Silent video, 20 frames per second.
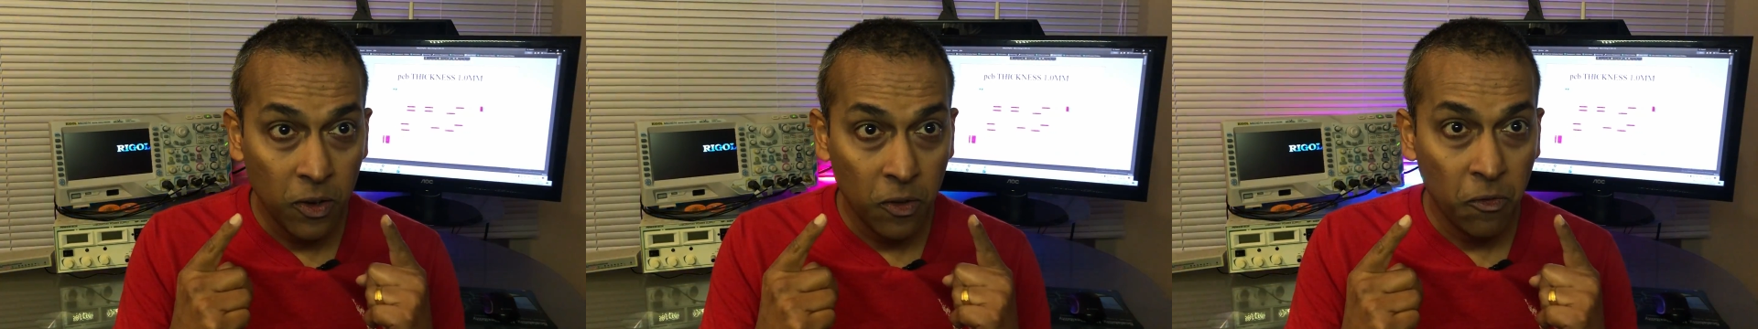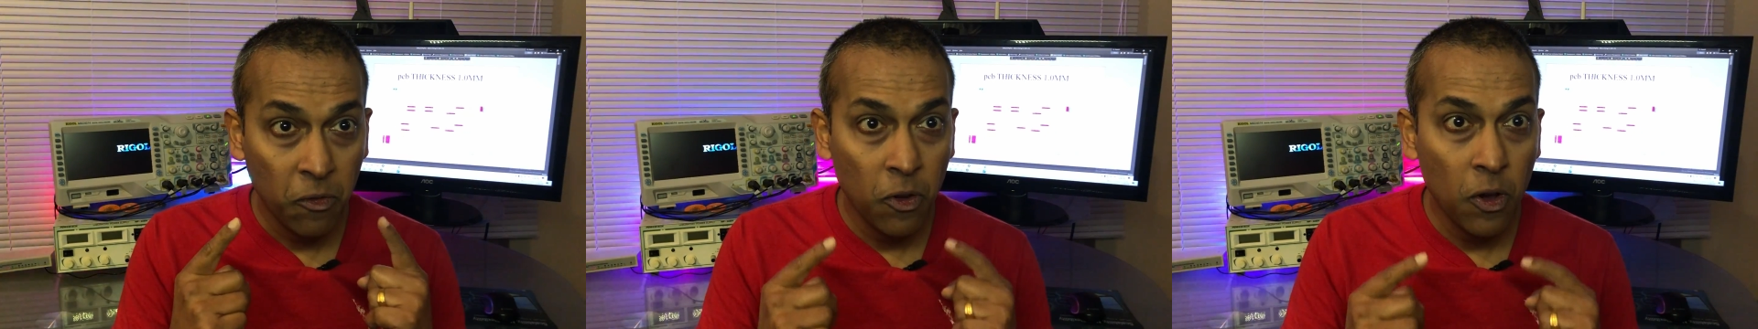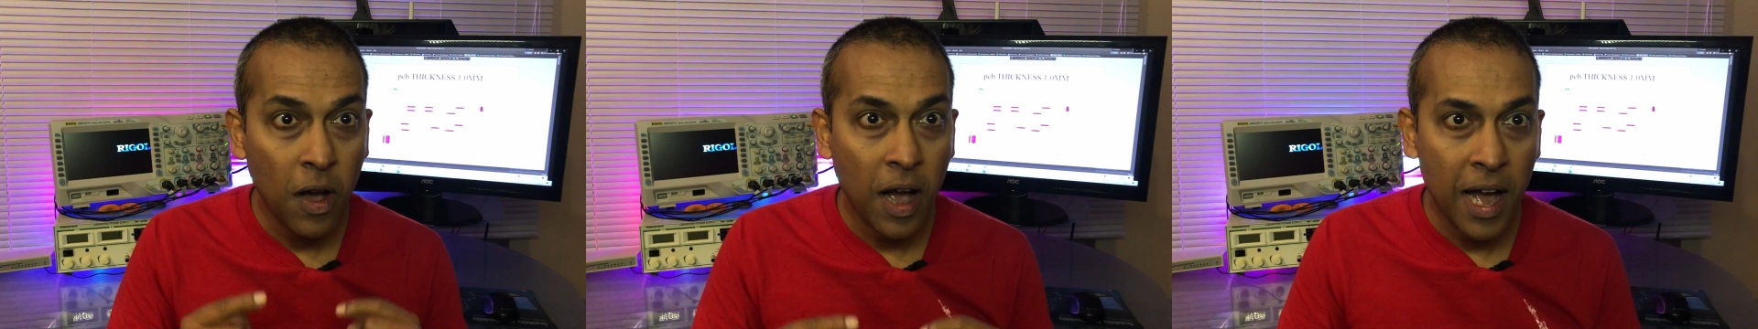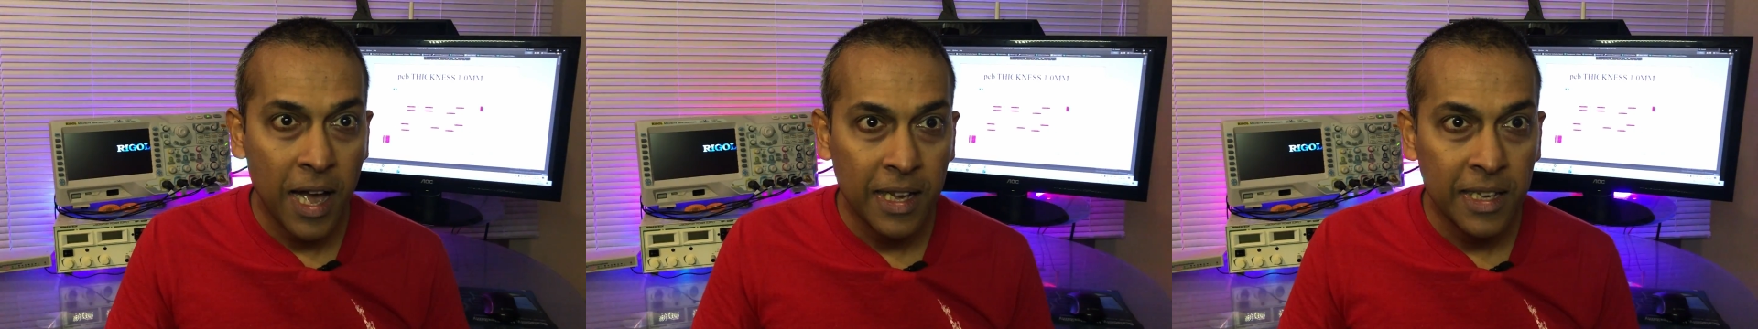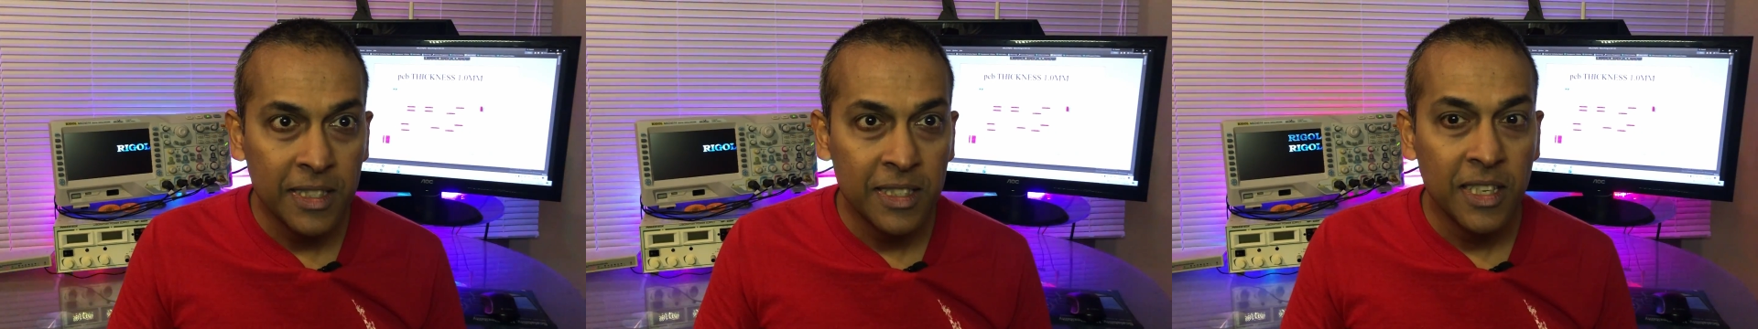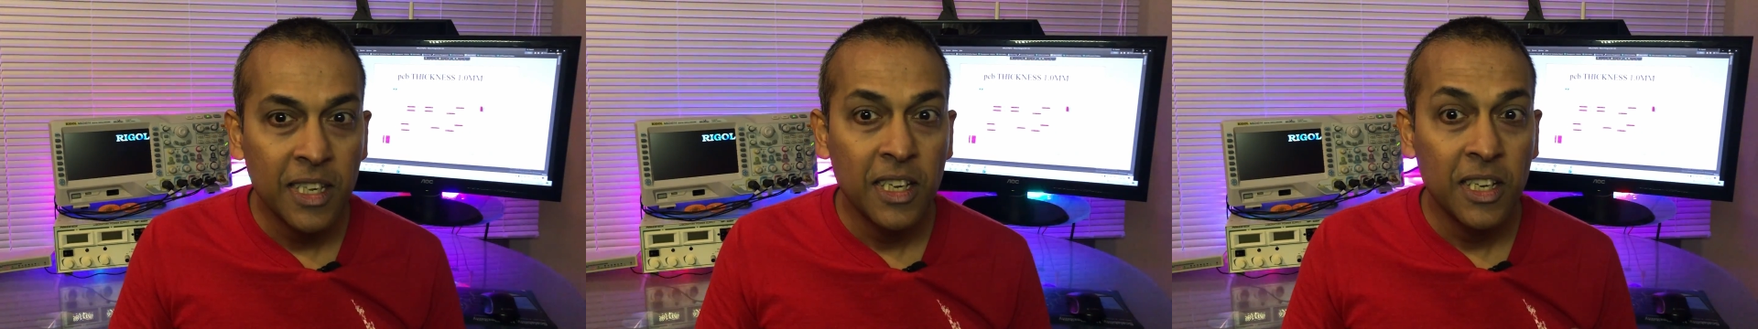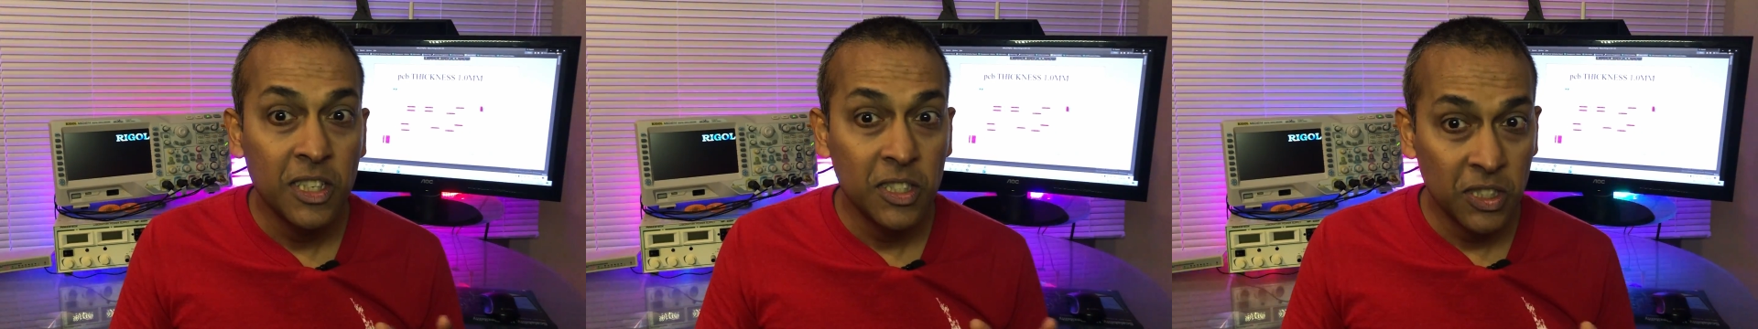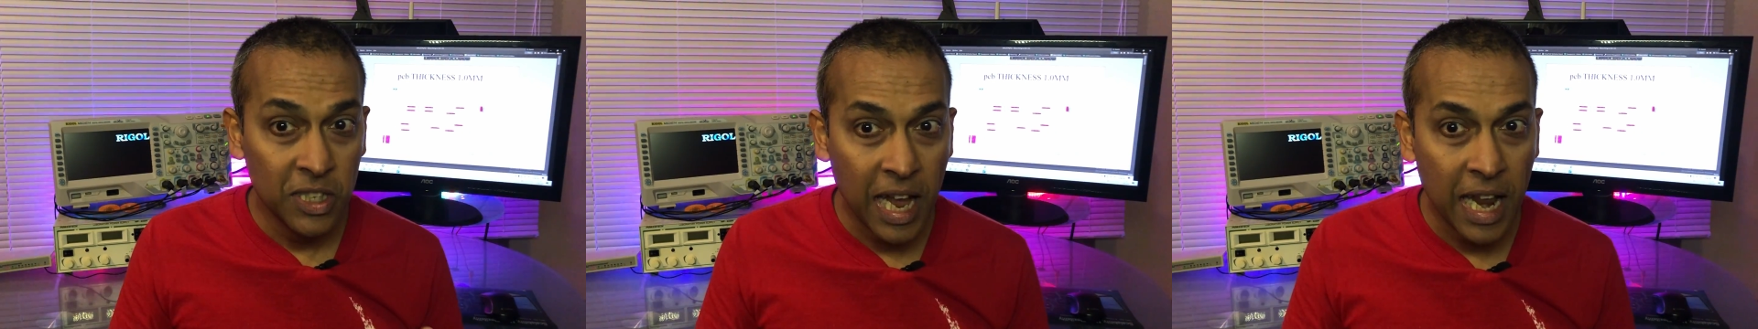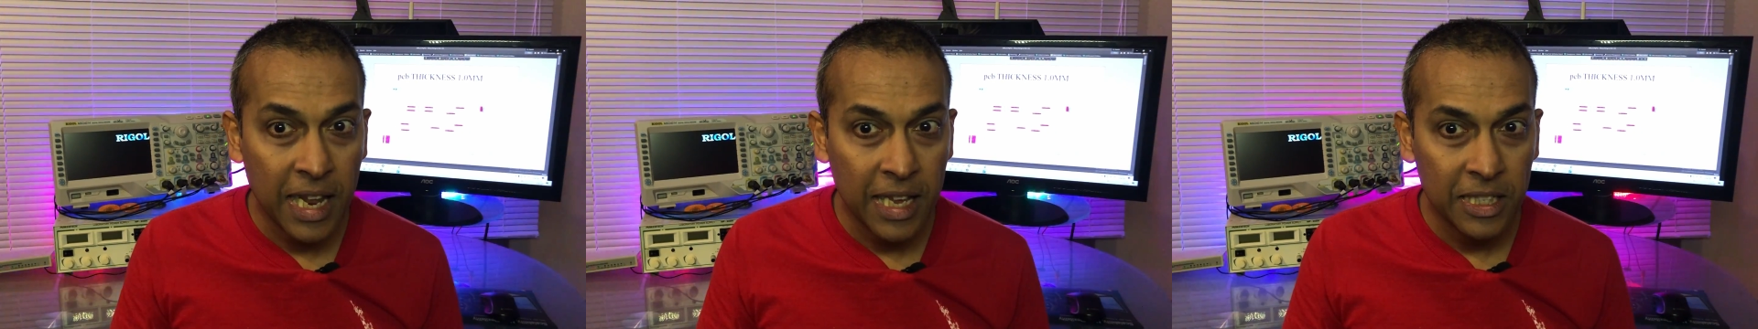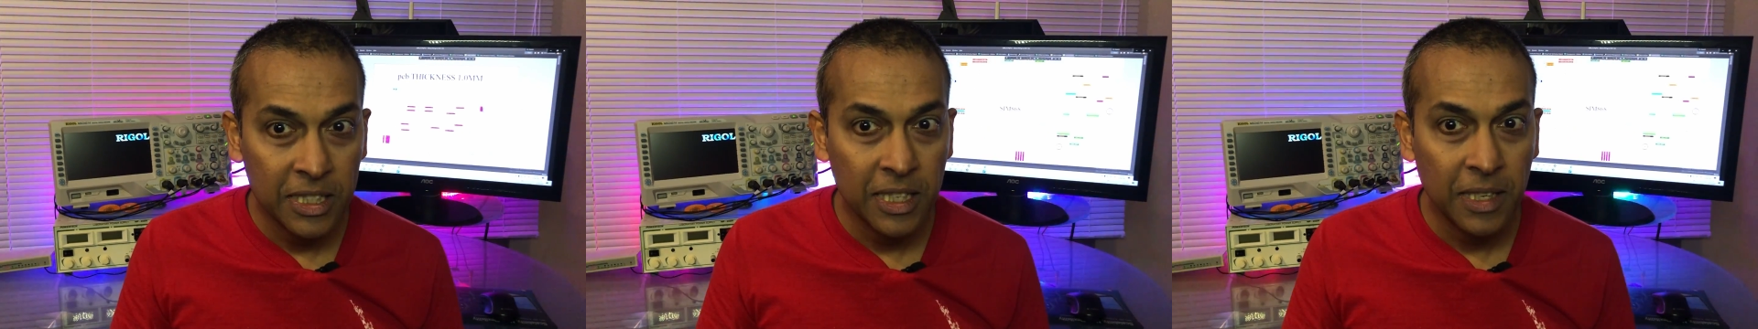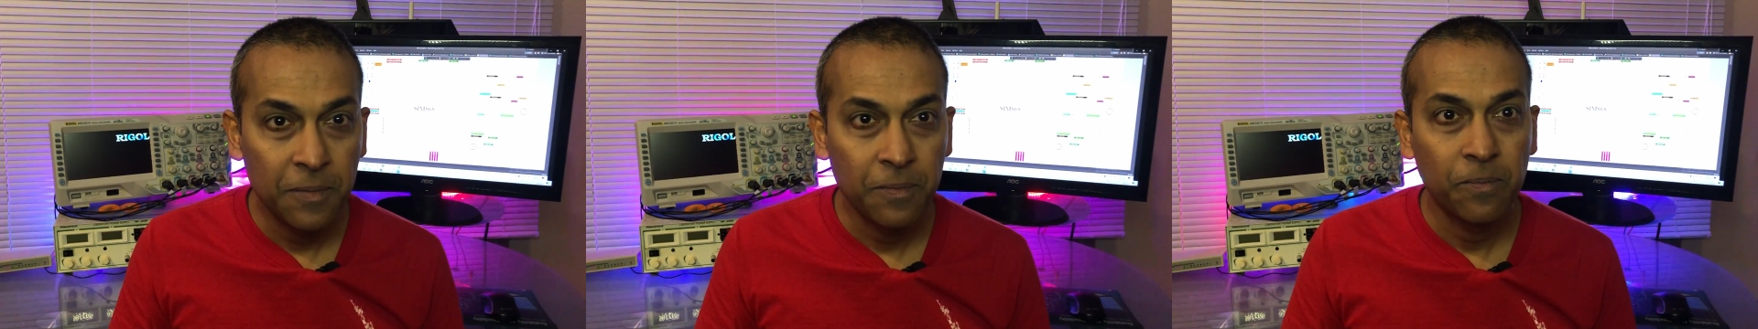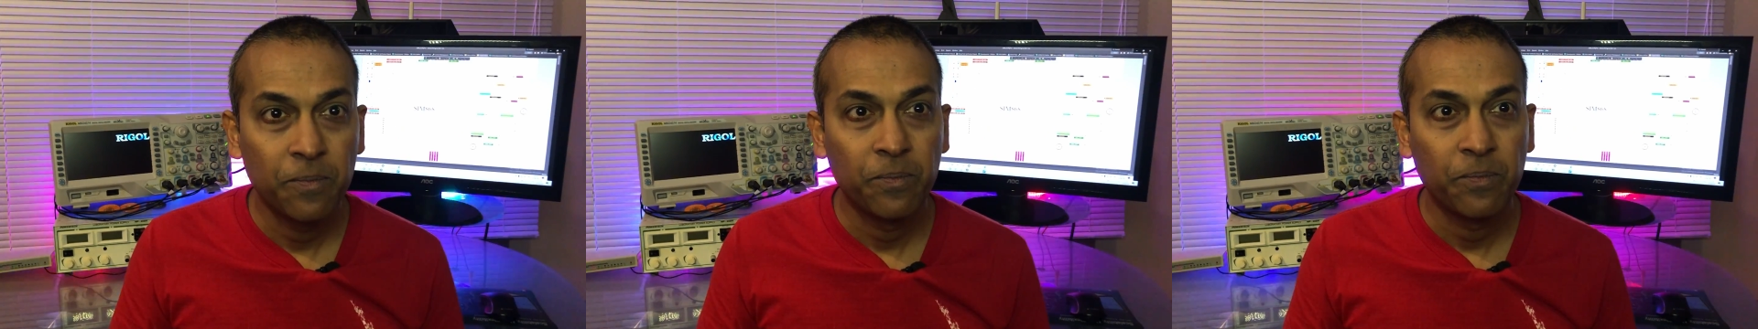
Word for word: of your eyes is challenging.